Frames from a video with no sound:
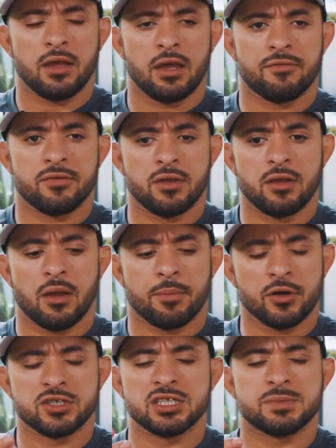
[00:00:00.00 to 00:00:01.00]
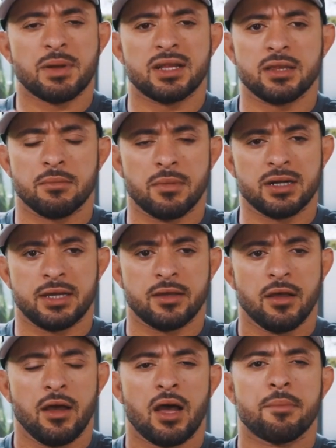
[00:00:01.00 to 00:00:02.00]
if a person's spending the money
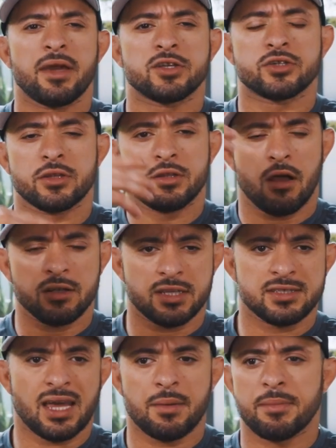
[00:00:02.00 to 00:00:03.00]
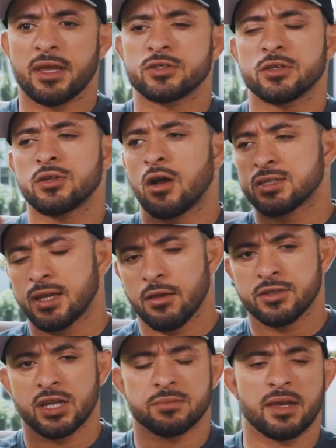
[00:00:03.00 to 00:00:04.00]
on making sure the dog's examined, making sure the dog's
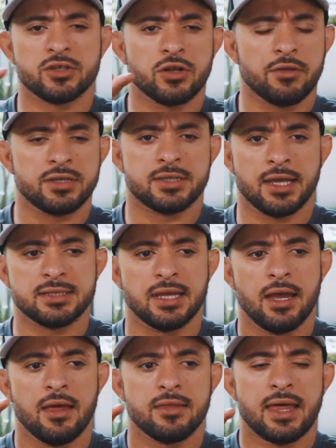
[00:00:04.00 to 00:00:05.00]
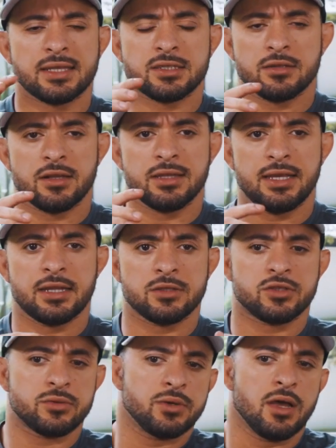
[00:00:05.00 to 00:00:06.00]
health checked, making sure all these things, that's gonna lead
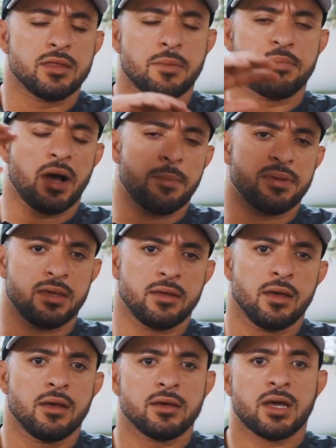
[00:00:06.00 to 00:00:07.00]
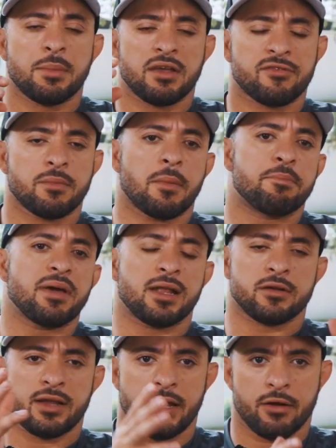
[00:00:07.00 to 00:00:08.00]
into the puppy coming from a
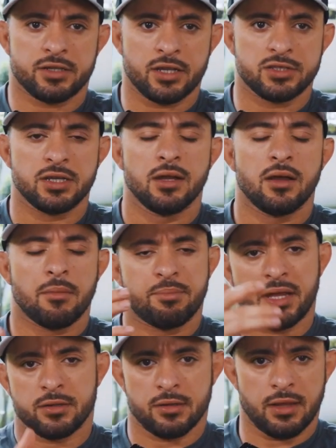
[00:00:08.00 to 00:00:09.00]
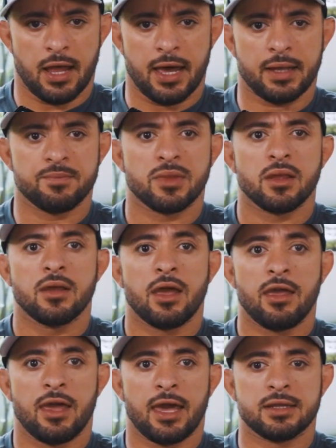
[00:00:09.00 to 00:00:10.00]
better heritage, a better line,
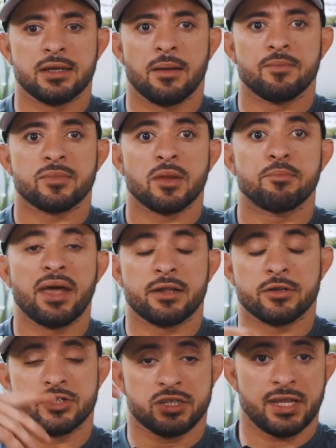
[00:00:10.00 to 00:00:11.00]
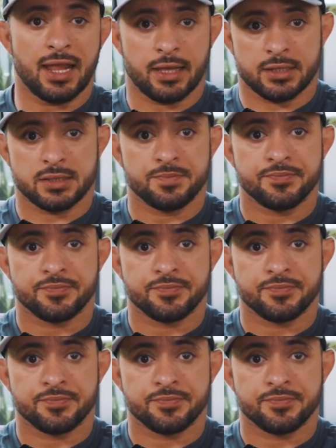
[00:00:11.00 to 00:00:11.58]
and better genetics.